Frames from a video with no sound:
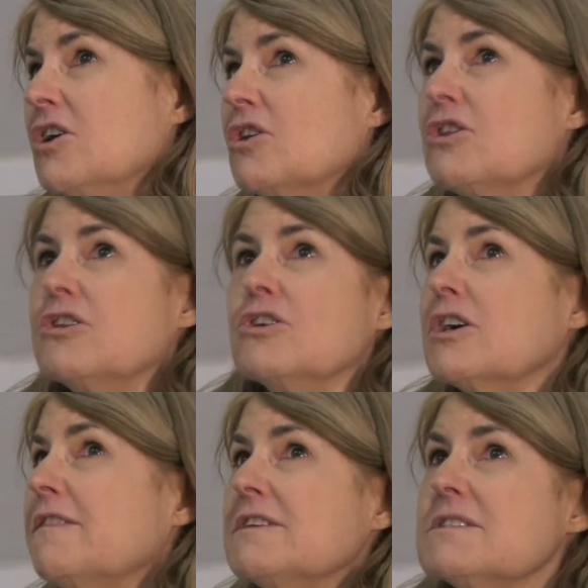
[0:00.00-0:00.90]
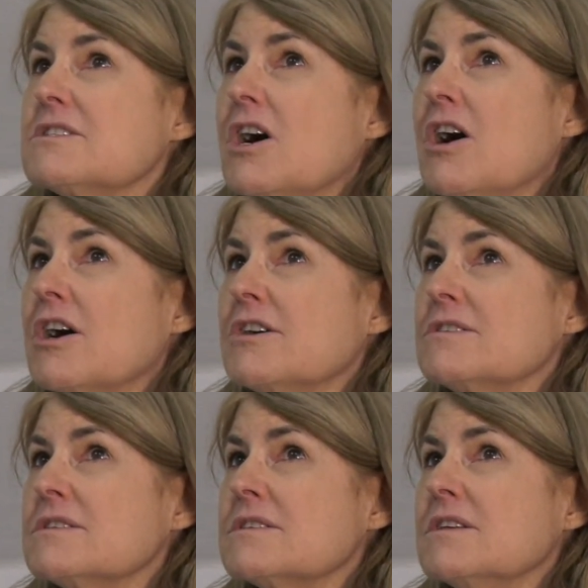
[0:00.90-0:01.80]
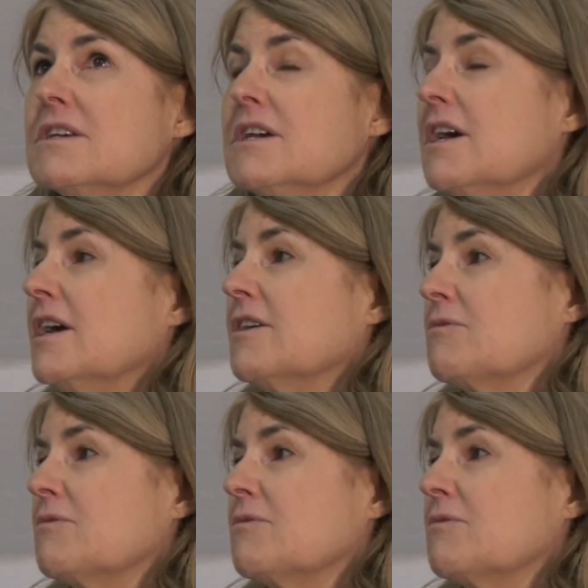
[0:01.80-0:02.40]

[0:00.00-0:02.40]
look at the stars, and